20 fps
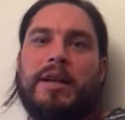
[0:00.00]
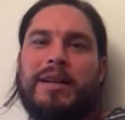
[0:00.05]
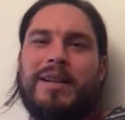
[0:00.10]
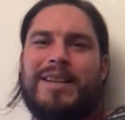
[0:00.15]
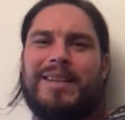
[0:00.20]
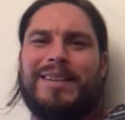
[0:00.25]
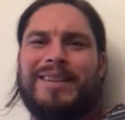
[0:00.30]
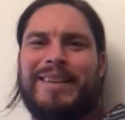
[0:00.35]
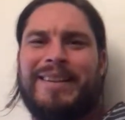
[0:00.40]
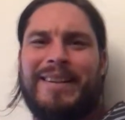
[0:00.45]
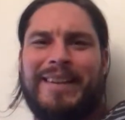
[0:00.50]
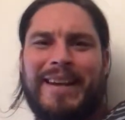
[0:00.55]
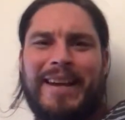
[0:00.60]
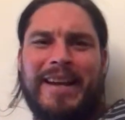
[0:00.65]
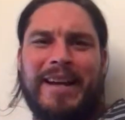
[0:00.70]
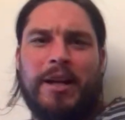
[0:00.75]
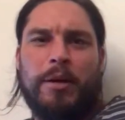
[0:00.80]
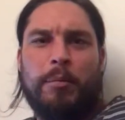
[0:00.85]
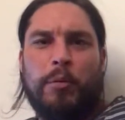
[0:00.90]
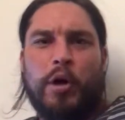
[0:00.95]
clean
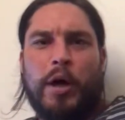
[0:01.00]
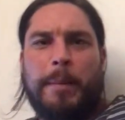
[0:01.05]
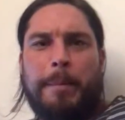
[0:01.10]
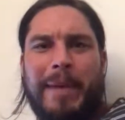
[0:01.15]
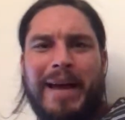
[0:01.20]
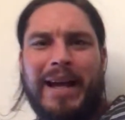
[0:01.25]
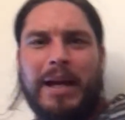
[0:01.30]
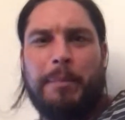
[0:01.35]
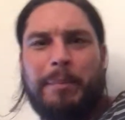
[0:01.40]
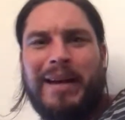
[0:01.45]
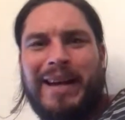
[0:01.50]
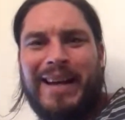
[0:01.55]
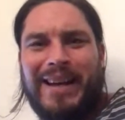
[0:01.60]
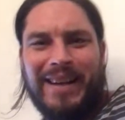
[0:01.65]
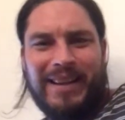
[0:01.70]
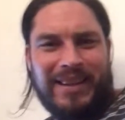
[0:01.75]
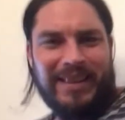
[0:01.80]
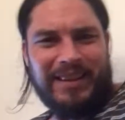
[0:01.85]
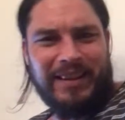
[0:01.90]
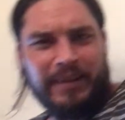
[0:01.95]
out my backpack.
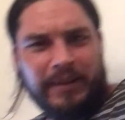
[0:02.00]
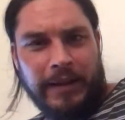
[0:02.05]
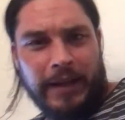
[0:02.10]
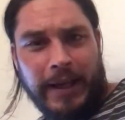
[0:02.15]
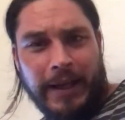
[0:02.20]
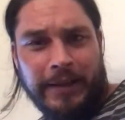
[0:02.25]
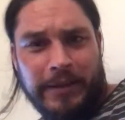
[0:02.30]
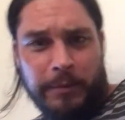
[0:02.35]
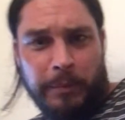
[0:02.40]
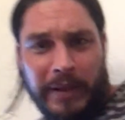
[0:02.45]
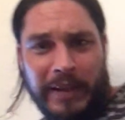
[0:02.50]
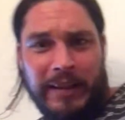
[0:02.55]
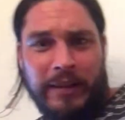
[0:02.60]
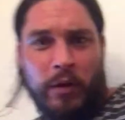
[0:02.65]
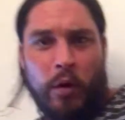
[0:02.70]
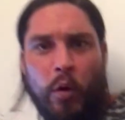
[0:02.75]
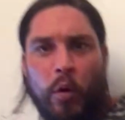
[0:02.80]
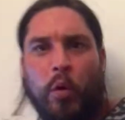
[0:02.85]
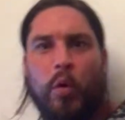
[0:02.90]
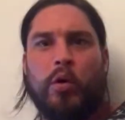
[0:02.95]
It has been
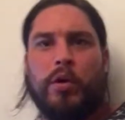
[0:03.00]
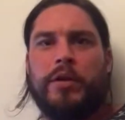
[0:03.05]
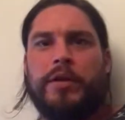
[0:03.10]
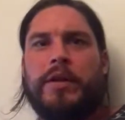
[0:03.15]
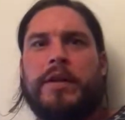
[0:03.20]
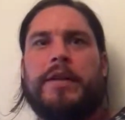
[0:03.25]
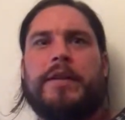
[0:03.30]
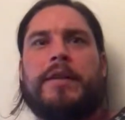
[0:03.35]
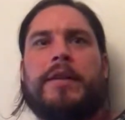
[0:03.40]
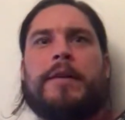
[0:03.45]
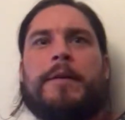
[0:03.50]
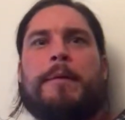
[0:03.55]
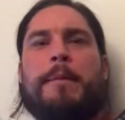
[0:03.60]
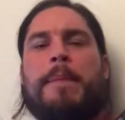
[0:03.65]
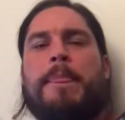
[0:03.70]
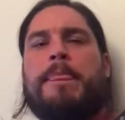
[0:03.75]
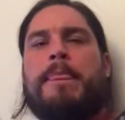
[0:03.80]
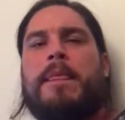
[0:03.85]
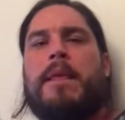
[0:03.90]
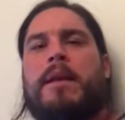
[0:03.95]
audited
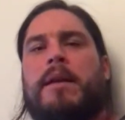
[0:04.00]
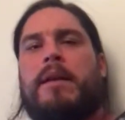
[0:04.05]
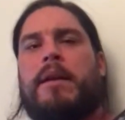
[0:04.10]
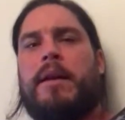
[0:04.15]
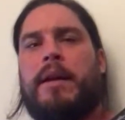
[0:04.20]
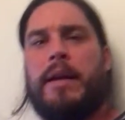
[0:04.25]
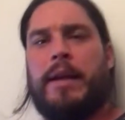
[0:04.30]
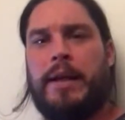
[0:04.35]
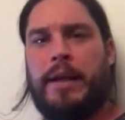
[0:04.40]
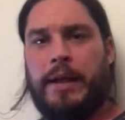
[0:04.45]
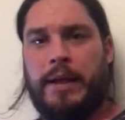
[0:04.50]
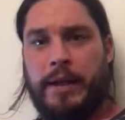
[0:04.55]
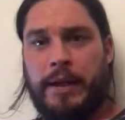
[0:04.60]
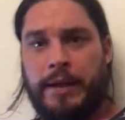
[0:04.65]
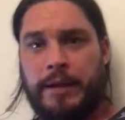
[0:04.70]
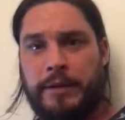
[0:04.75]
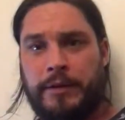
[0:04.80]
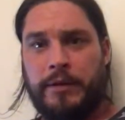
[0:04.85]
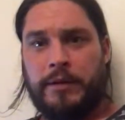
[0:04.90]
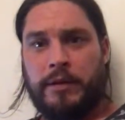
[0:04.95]

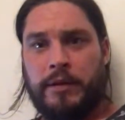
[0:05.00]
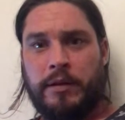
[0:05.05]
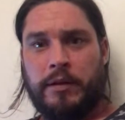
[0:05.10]
and